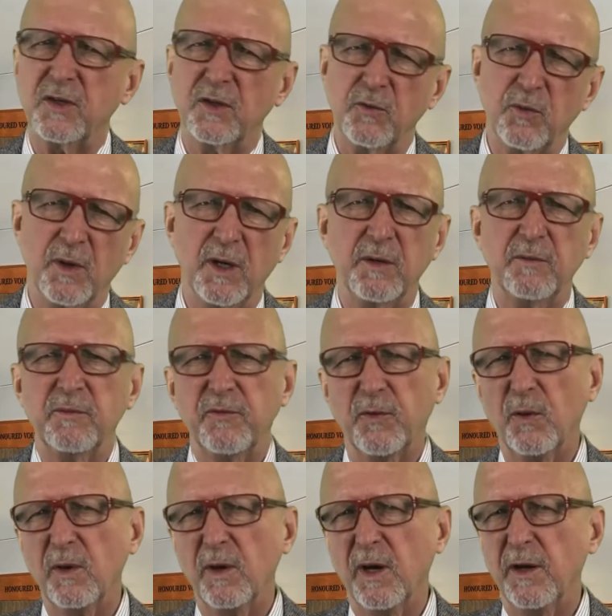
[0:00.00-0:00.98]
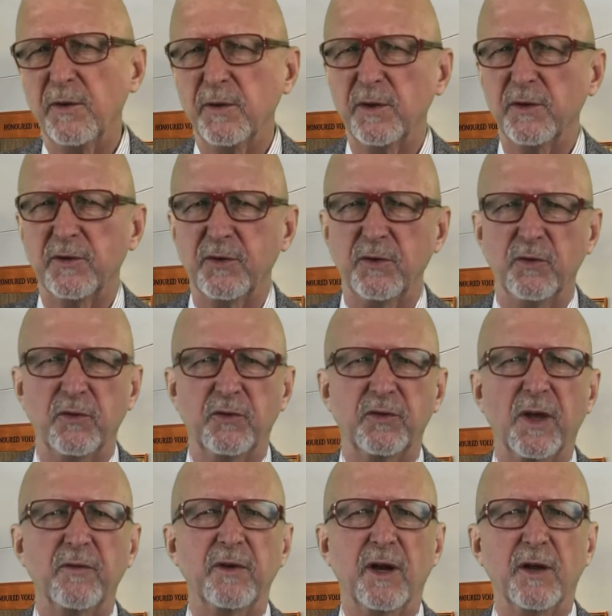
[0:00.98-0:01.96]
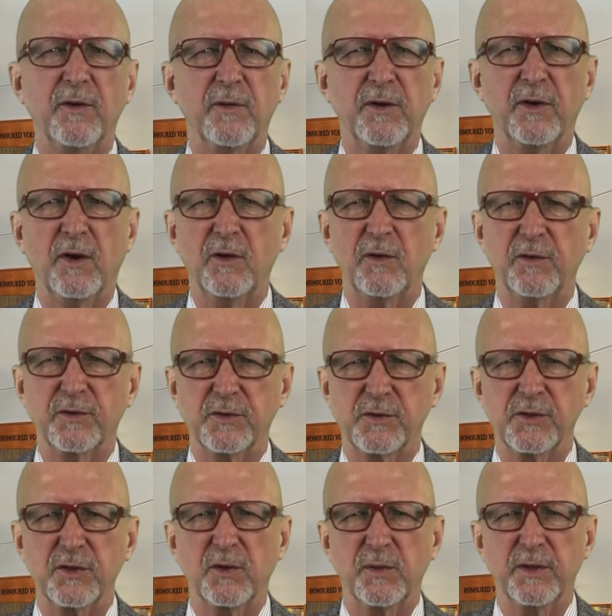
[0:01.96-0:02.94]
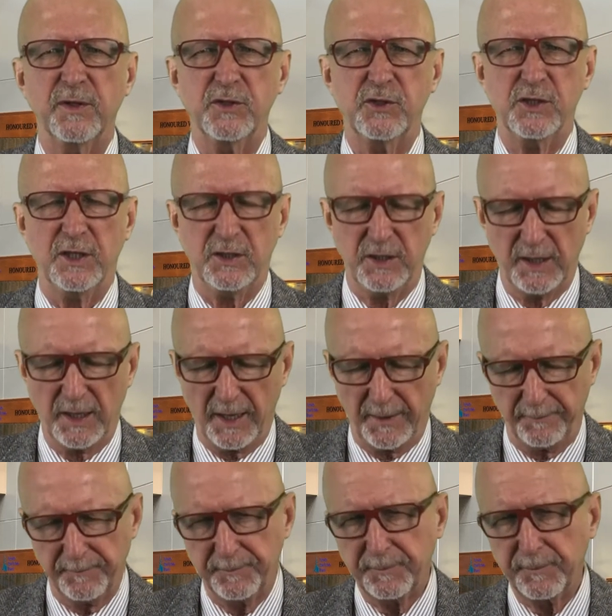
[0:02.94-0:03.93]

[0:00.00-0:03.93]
can run $400 to $700 or so in the GTA.